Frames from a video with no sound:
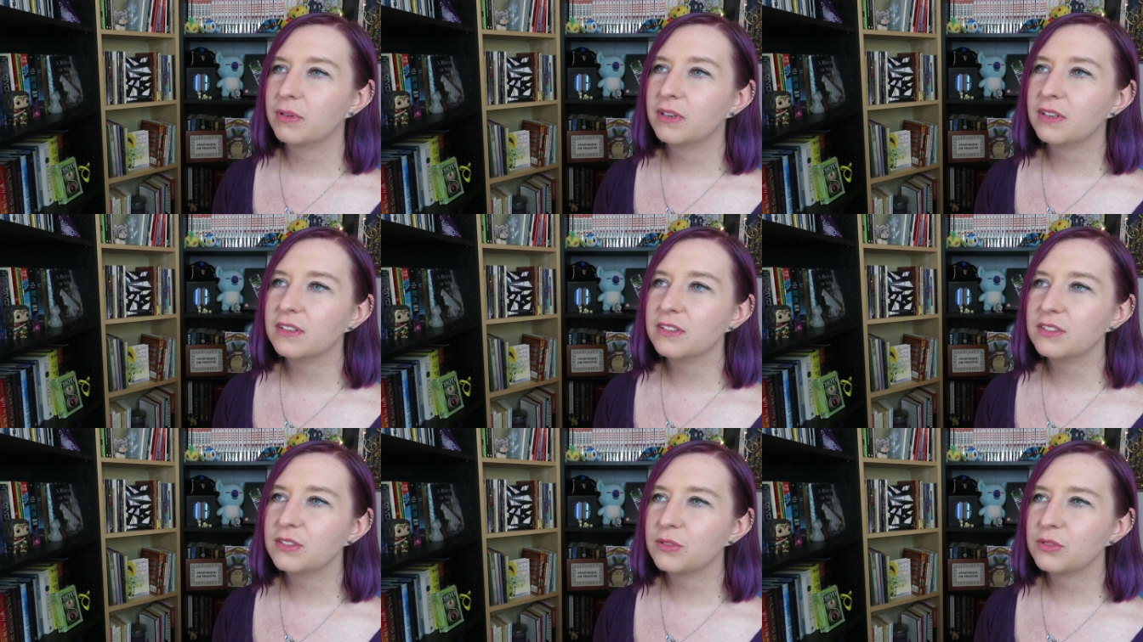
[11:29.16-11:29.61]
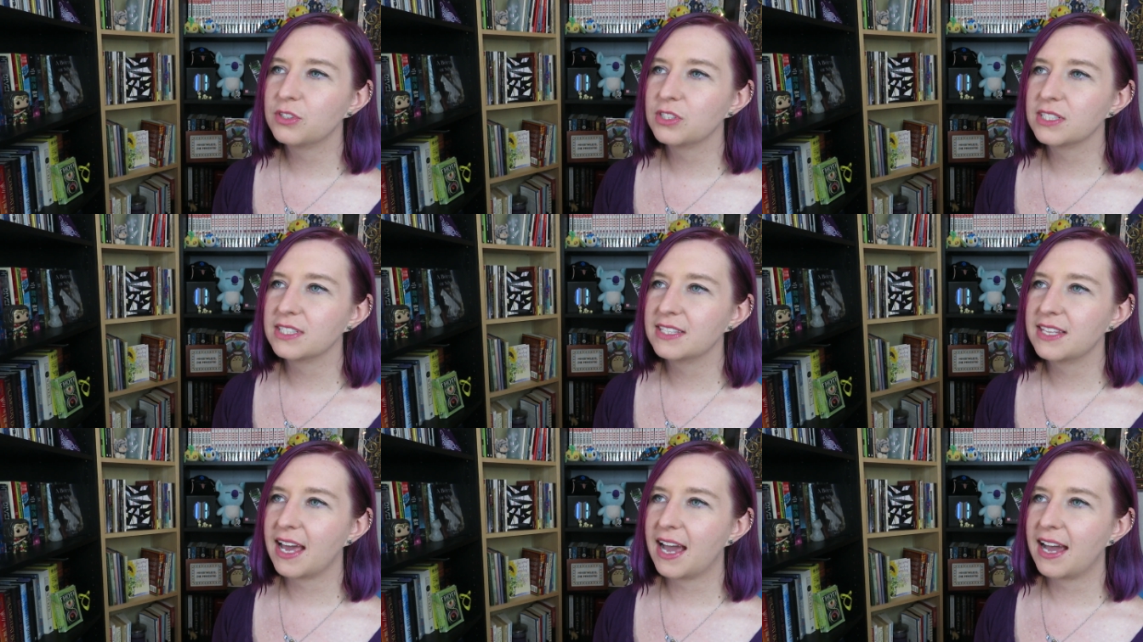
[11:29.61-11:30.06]
but also
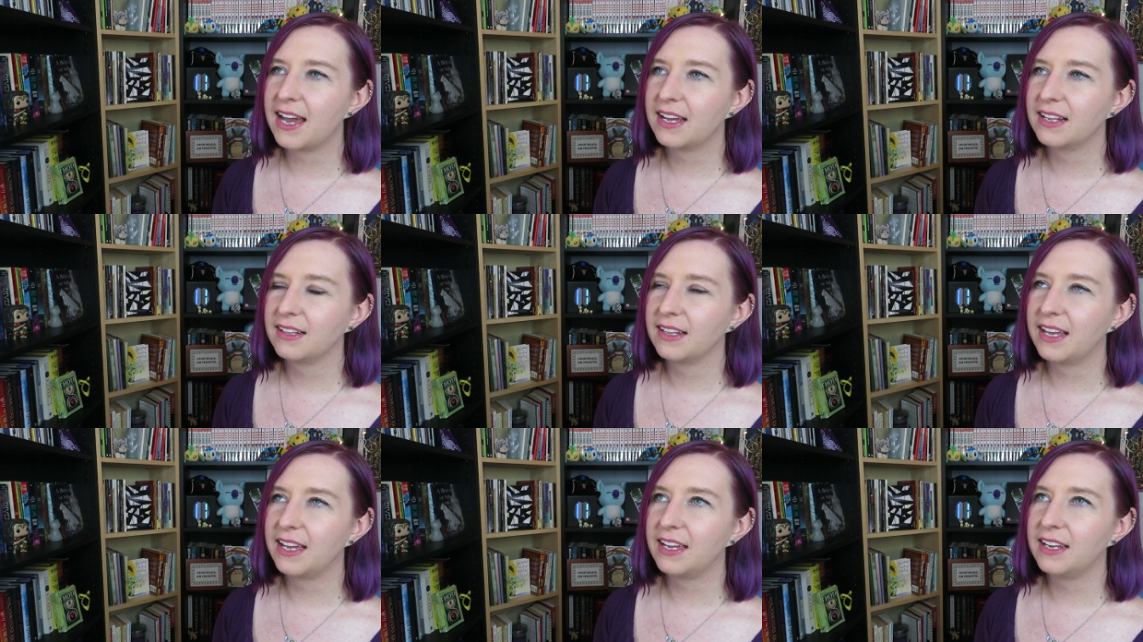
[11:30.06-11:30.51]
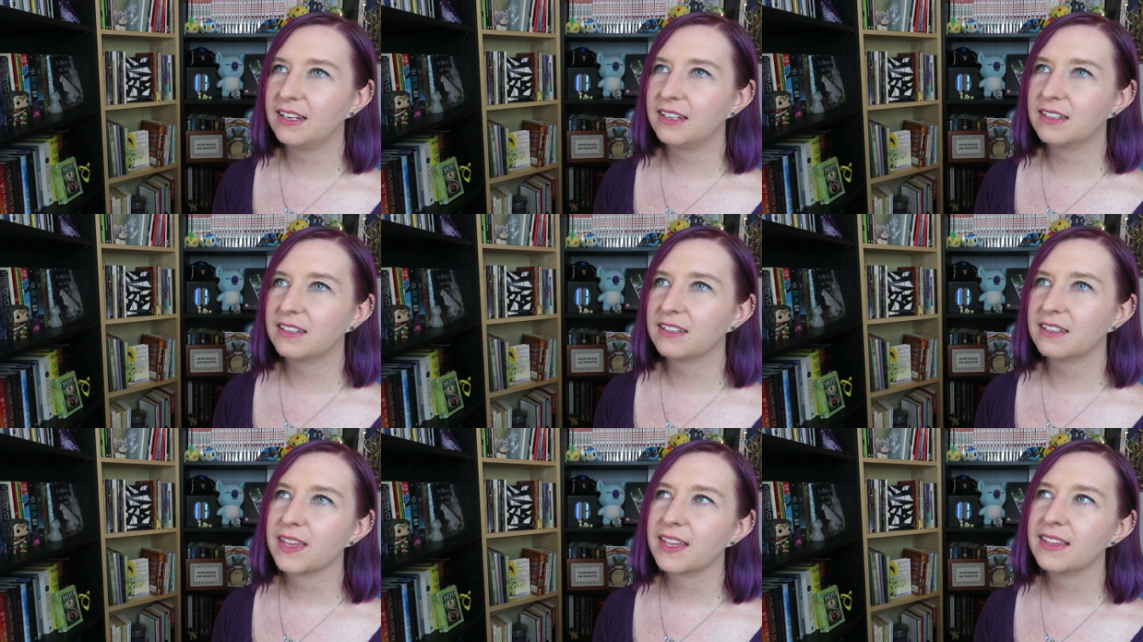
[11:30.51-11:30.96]
just that
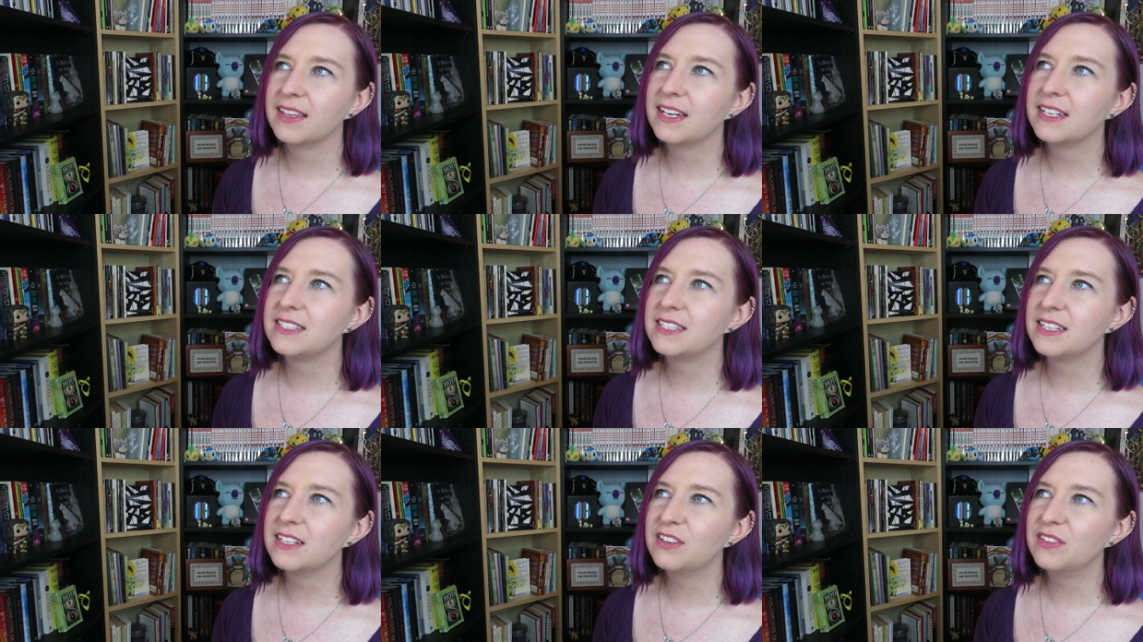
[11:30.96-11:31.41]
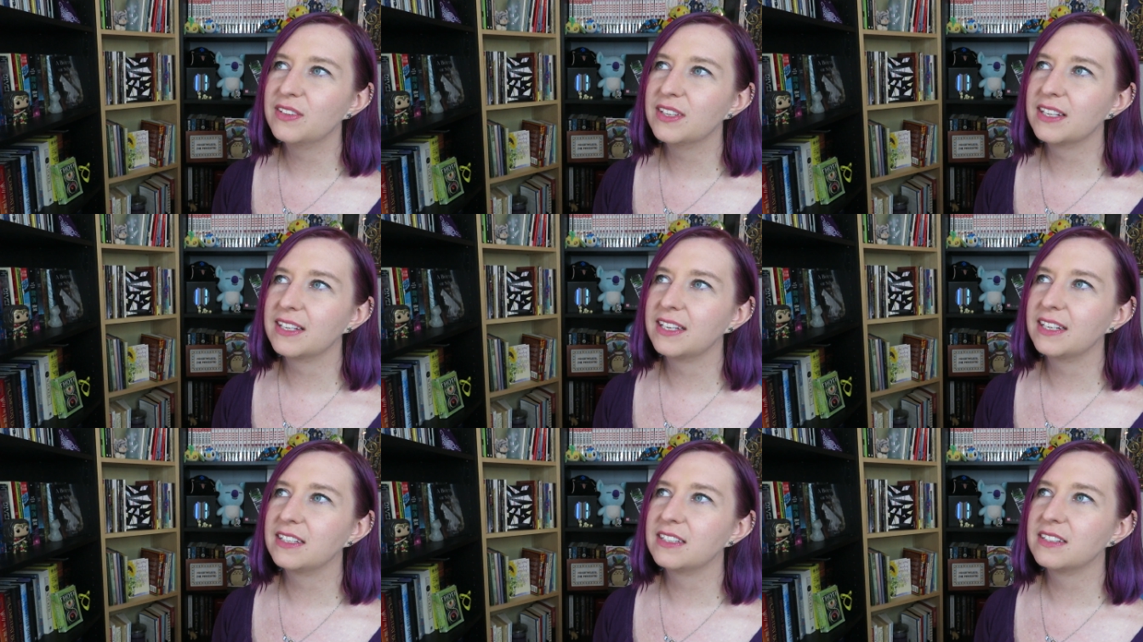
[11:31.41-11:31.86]
like the idea of
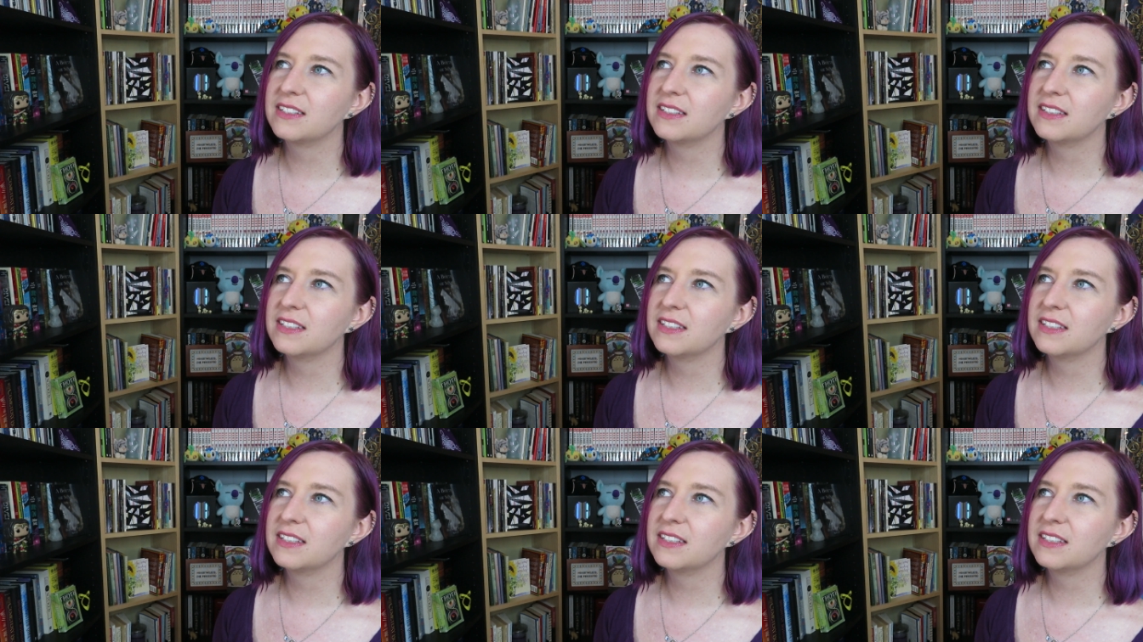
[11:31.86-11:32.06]
that like